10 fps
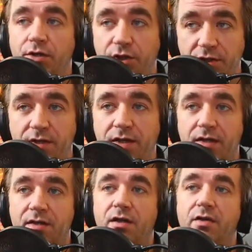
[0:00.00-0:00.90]
Just like
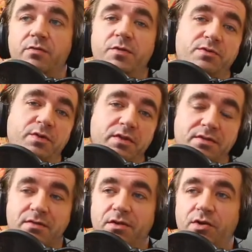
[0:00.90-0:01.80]
in other governments where this
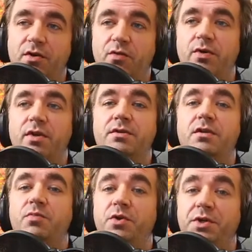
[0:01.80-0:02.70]
has occurred, where they
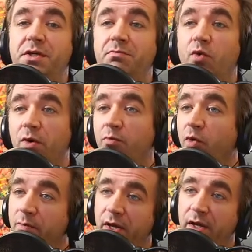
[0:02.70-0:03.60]
start printing more and
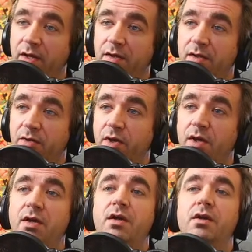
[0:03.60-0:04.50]
more money,
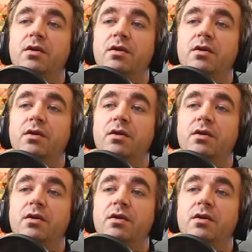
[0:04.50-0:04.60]
okay?